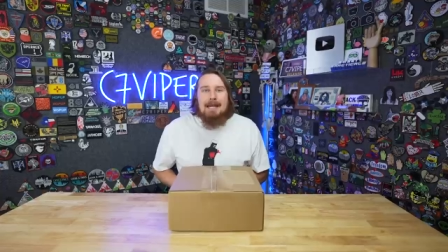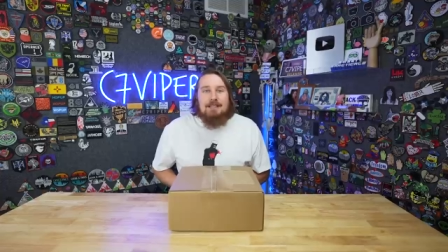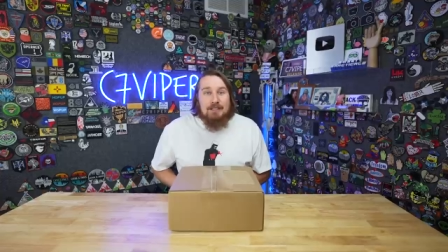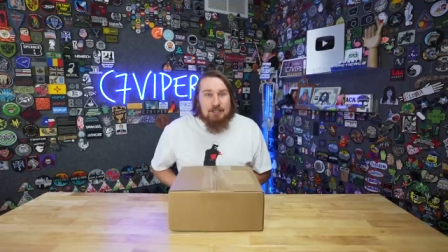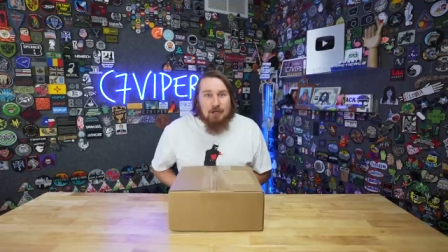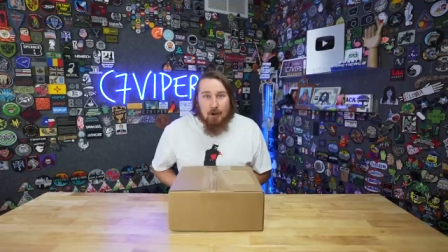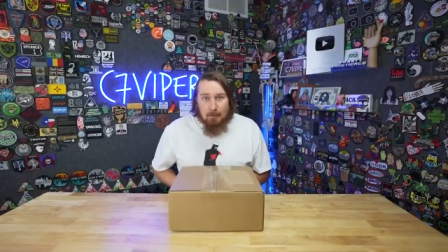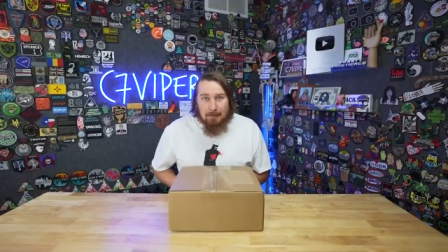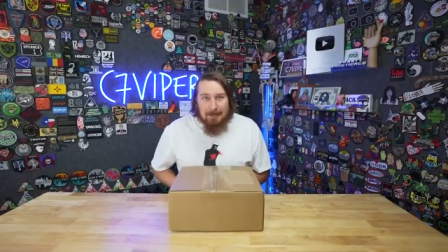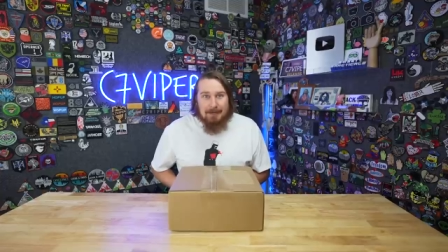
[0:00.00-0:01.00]
And to
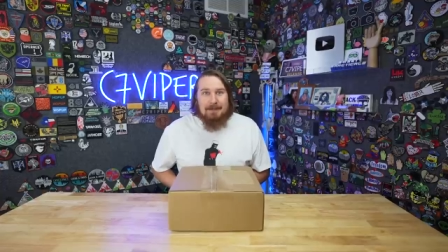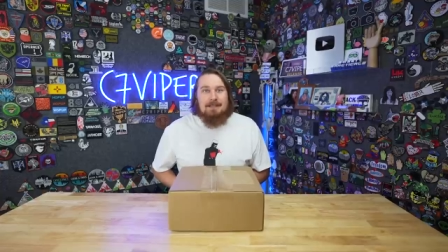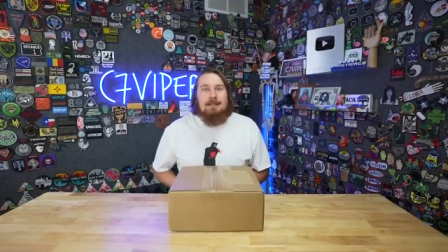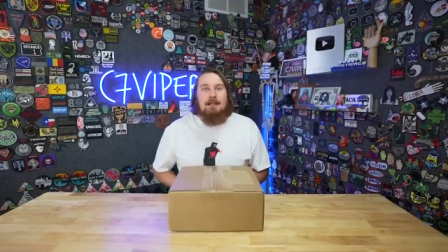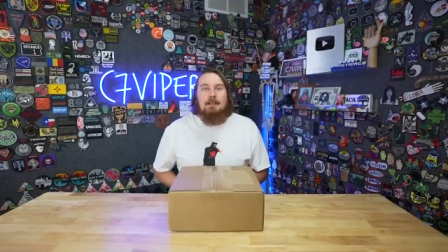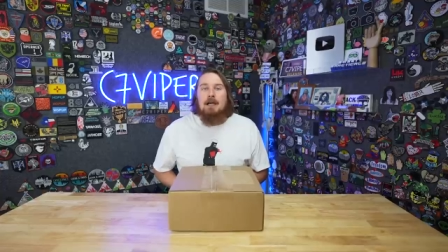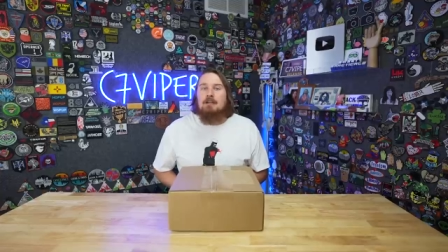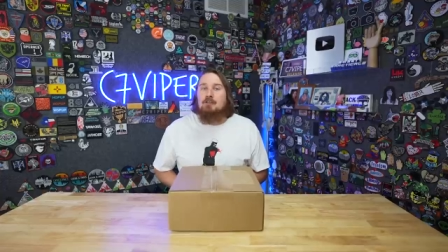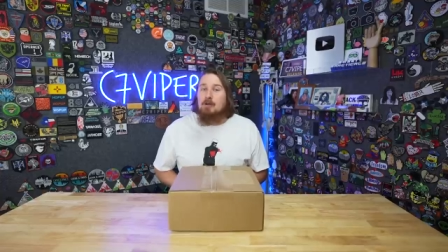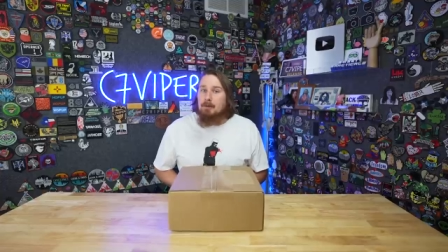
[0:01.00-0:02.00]
open this
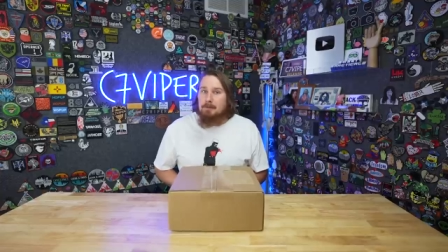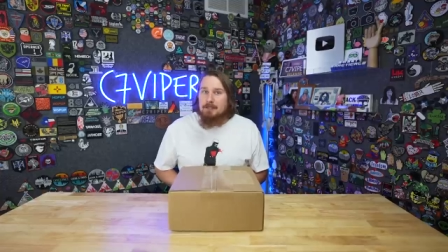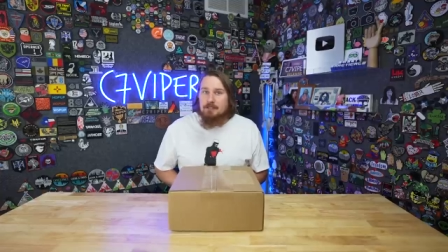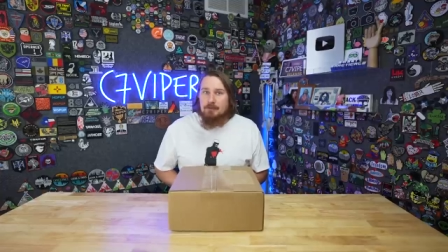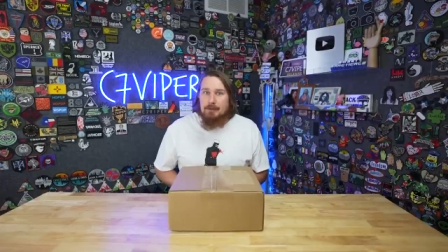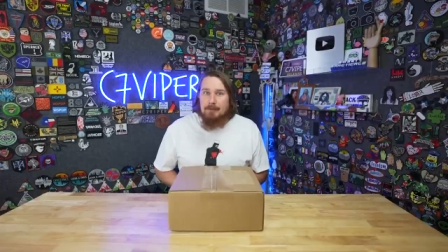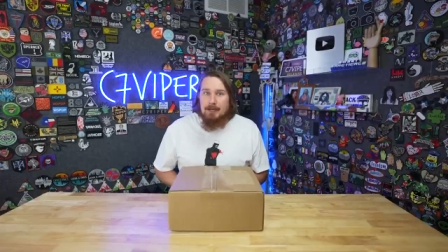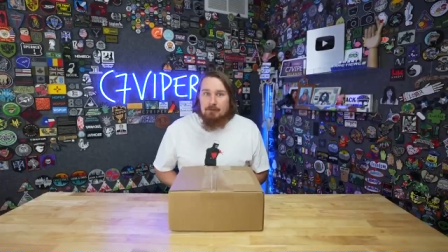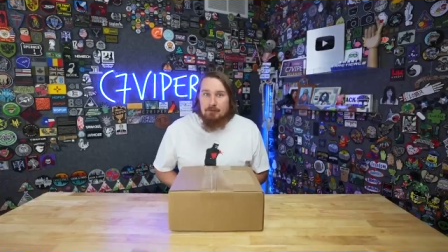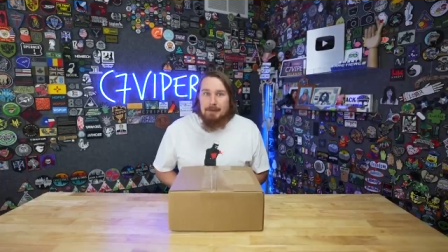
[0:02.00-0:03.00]
Gloctober mystery
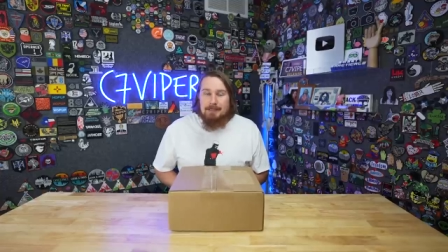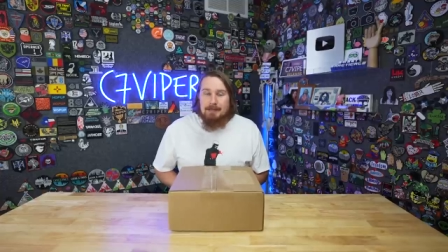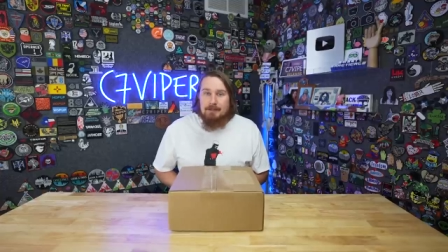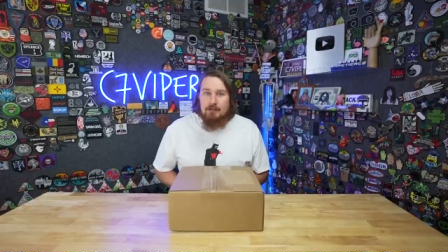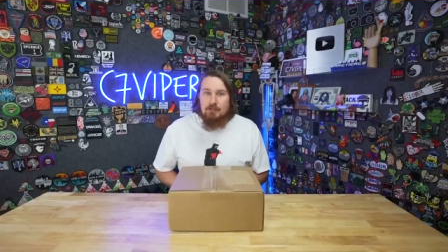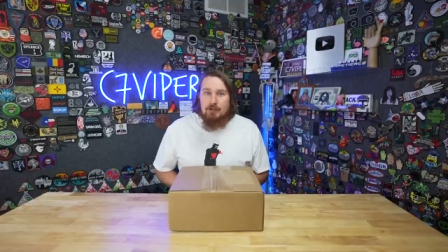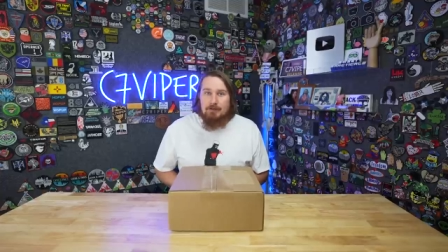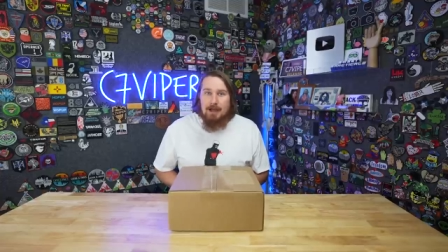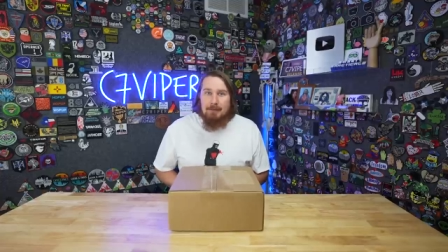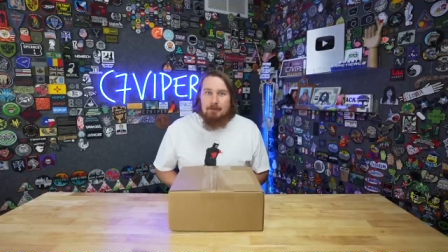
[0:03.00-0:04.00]
box from SS
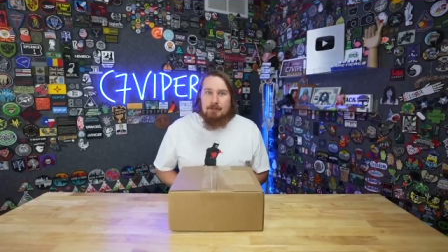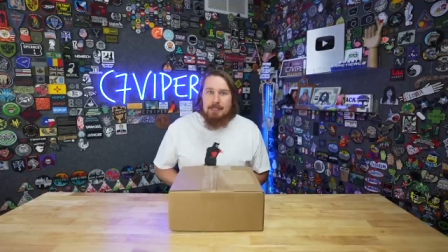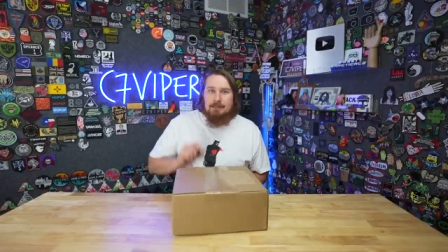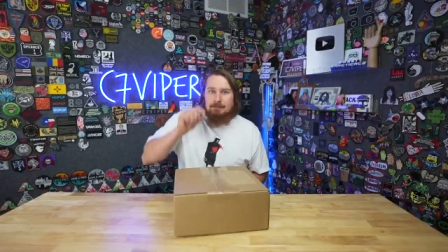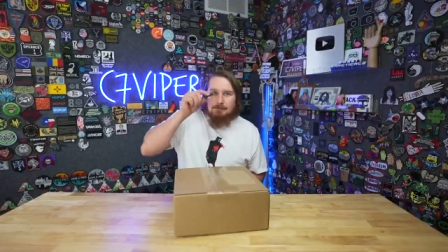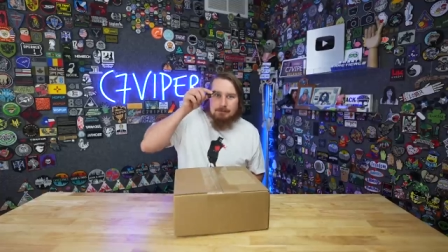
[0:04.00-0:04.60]
Airsoft, I'm using